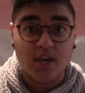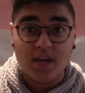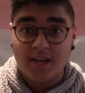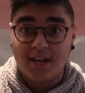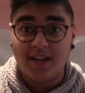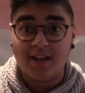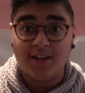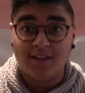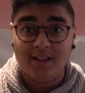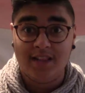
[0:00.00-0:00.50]
It
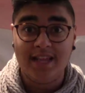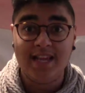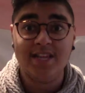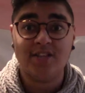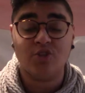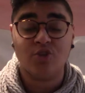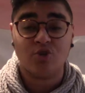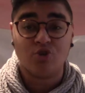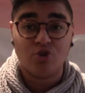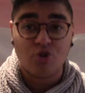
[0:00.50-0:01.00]
can
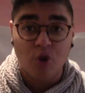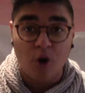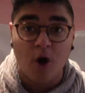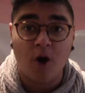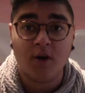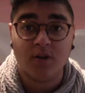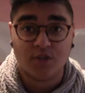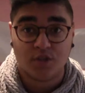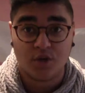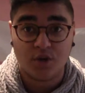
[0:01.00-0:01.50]
lead to
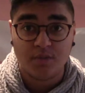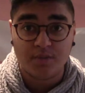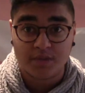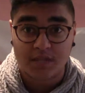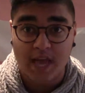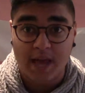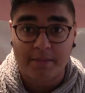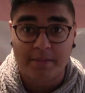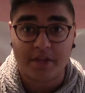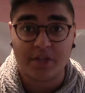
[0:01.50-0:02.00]
long-term
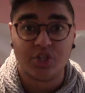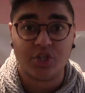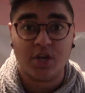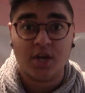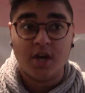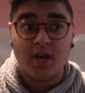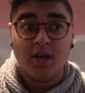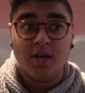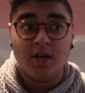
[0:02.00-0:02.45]
damage.